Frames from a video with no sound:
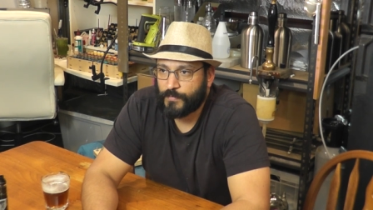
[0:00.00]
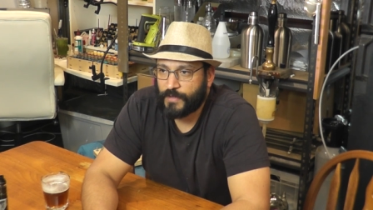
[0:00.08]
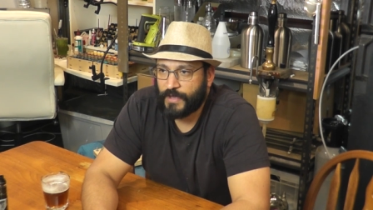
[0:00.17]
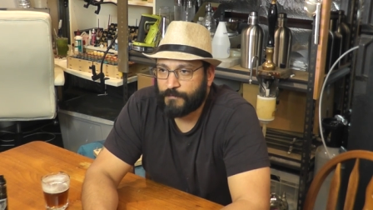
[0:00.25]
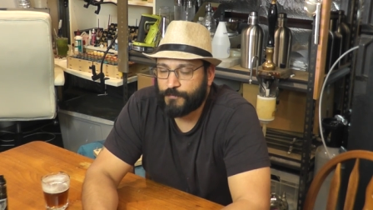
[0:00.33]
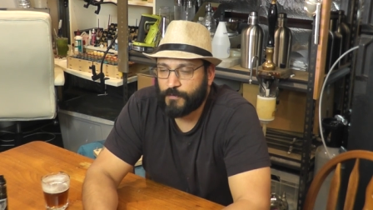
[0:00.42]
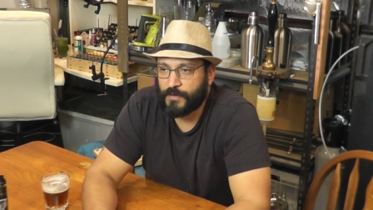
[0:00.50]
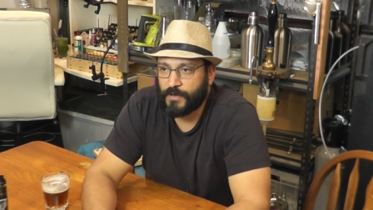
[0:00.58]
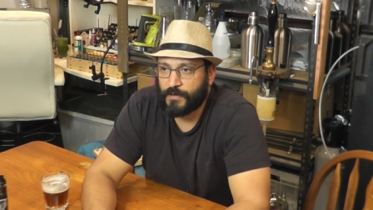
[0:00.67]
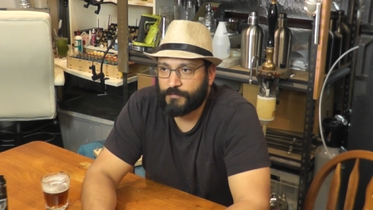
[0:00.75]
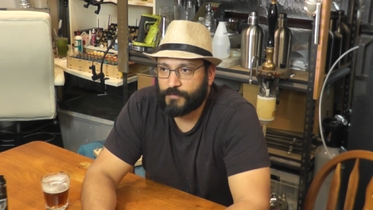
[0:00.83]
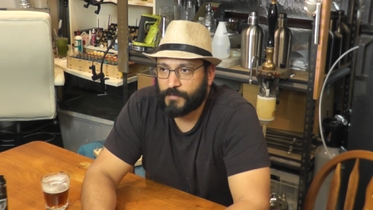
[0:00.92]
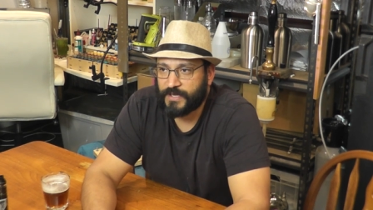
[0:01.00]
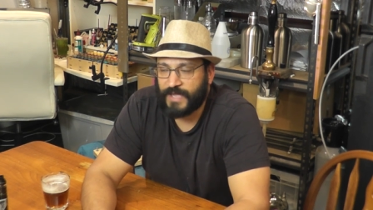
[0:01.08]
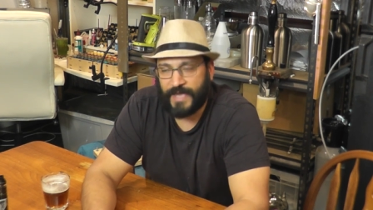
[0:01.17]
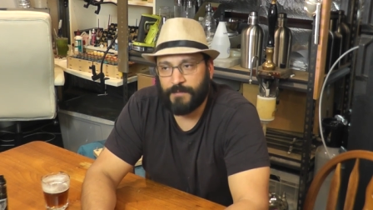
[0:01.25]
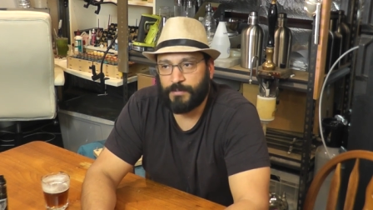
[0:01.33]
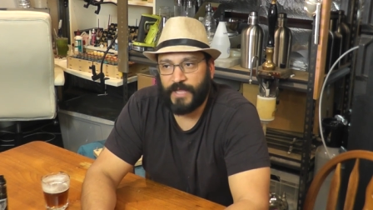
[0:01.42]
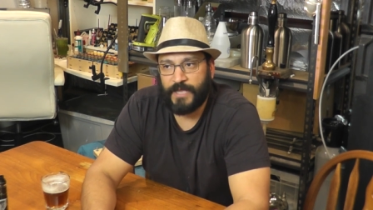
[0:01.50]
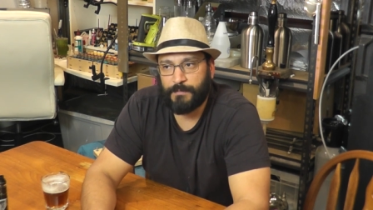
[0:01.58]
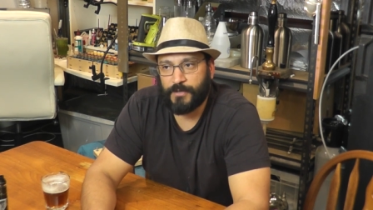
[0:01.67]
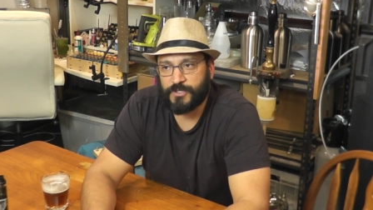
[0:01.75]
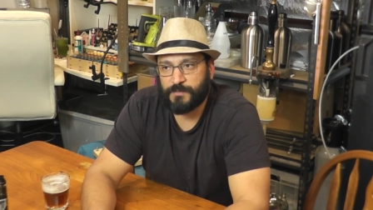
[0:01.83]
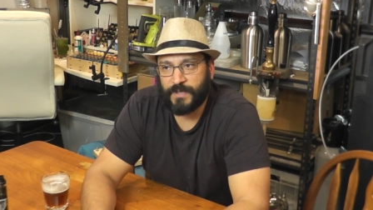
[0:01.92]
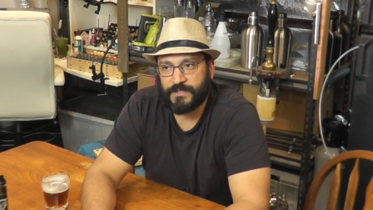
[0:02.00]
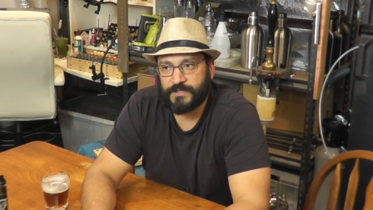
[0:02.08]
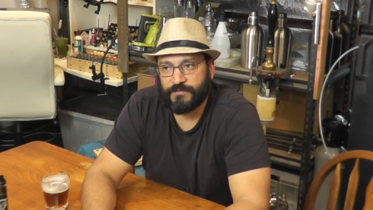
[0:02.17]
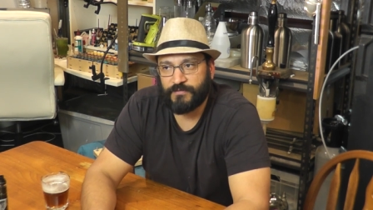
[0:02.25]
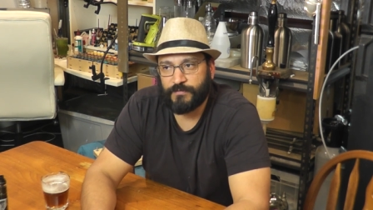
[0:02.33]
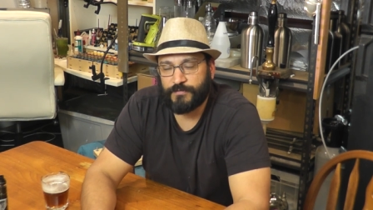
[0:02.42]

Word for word: and from a from a gameplay perspective,